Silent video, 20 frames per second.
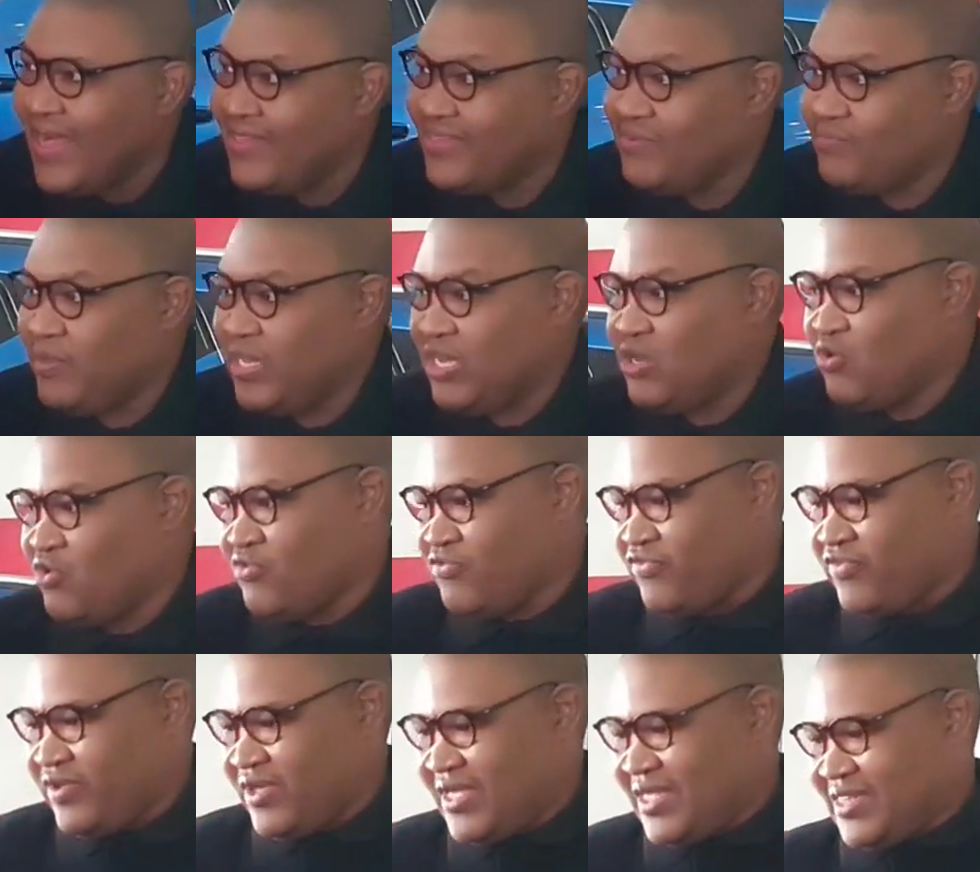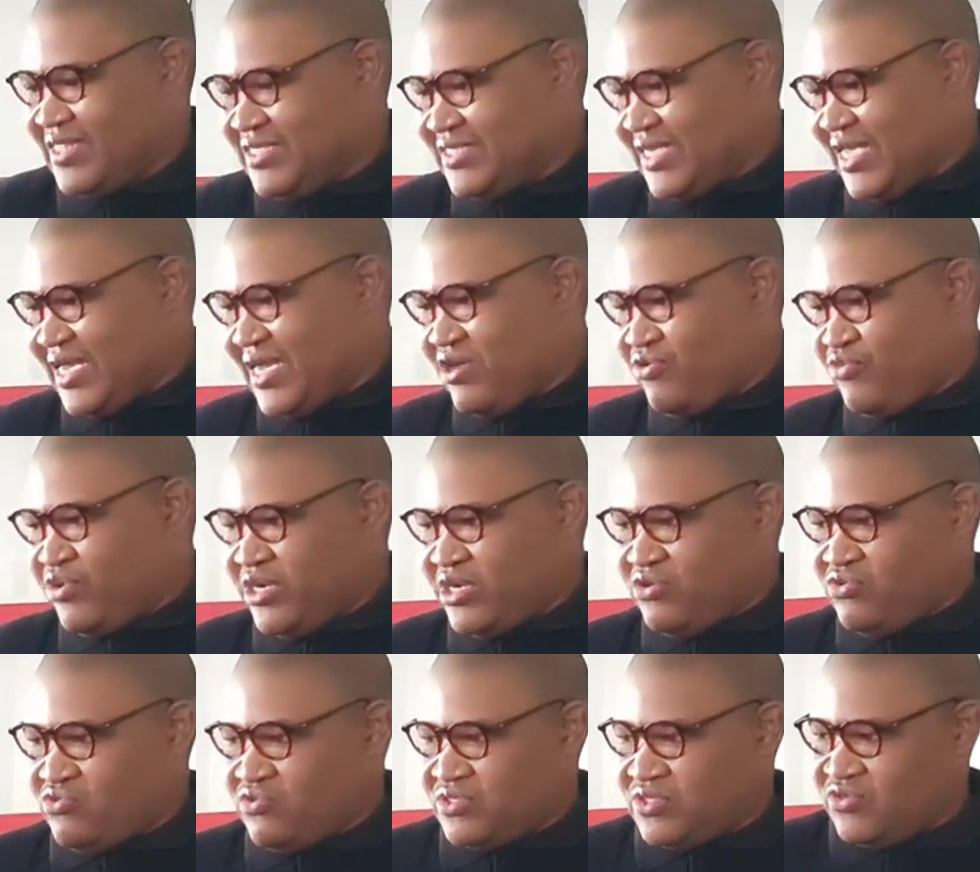The back of this Kiger really
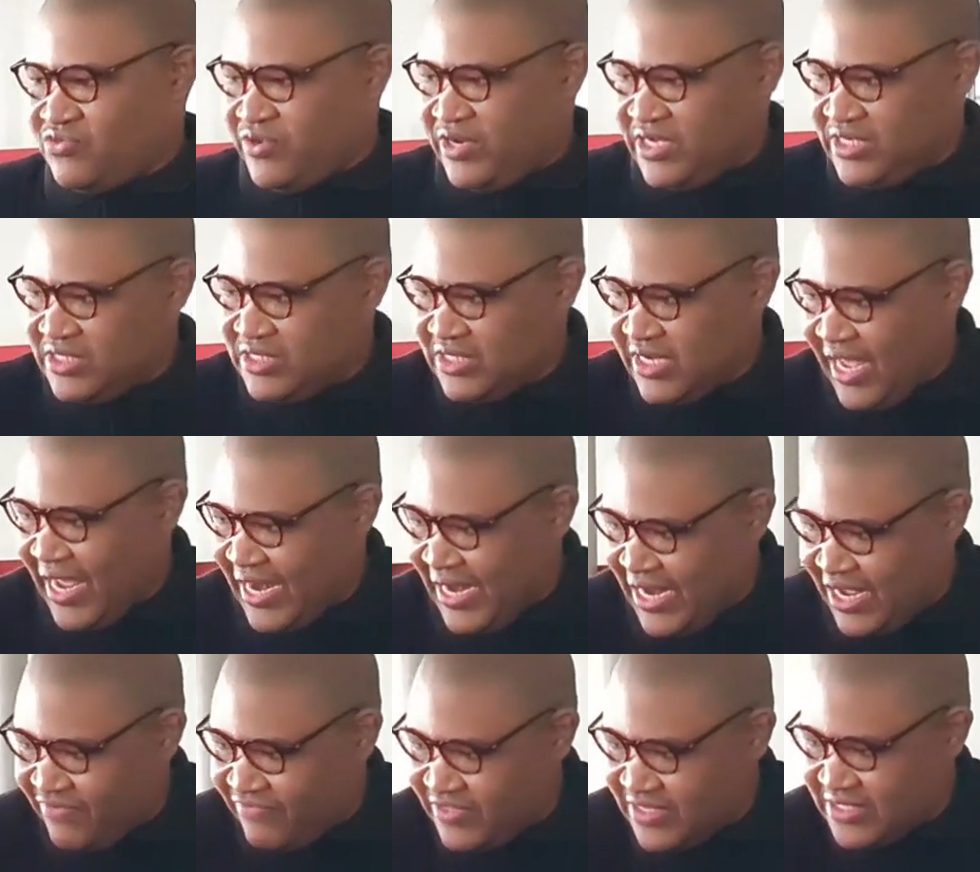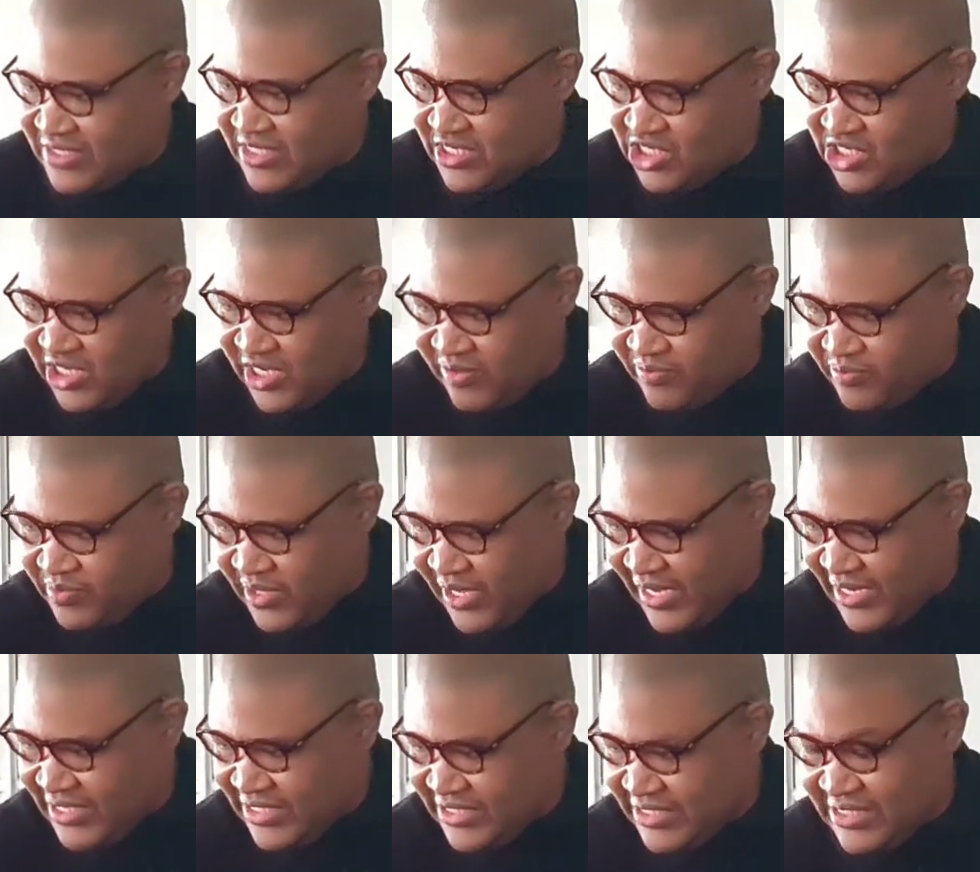looks great. I love the C-shaped
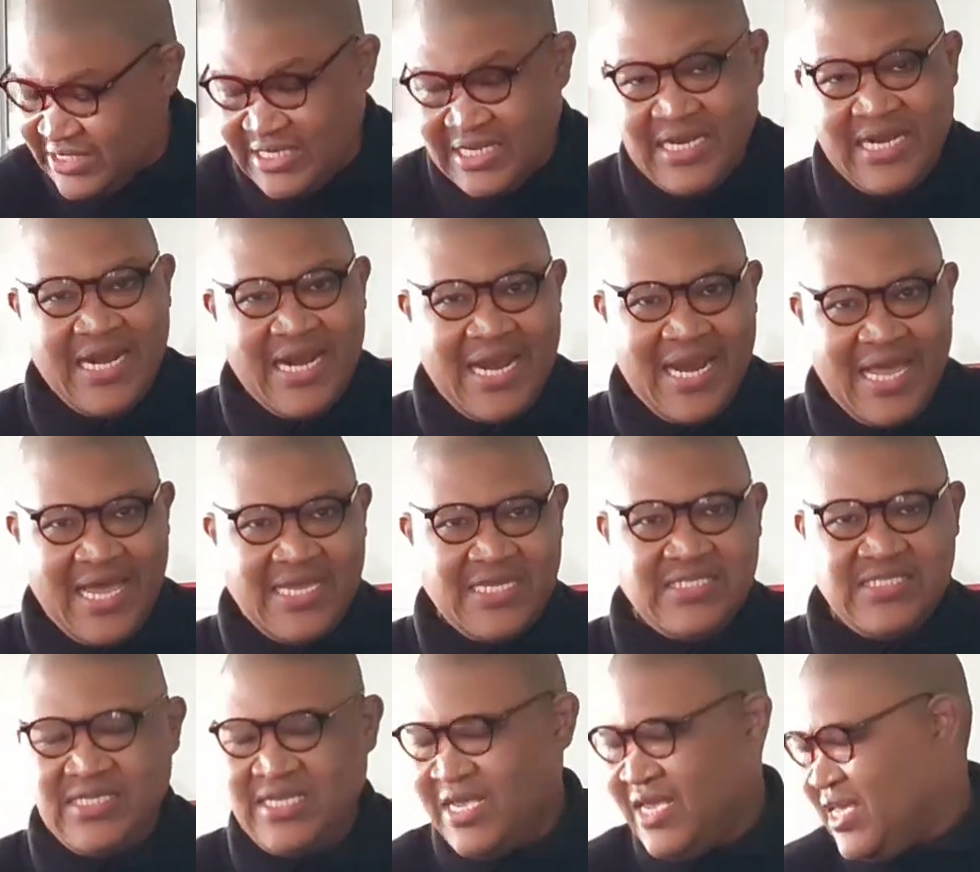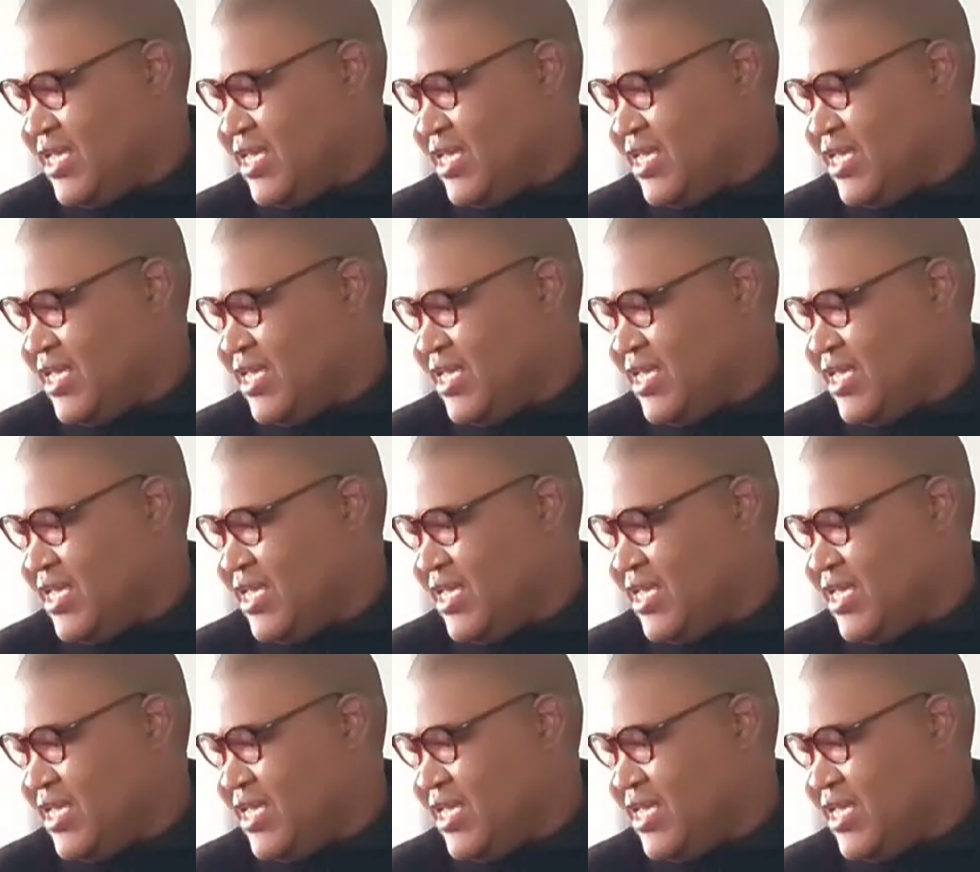LED light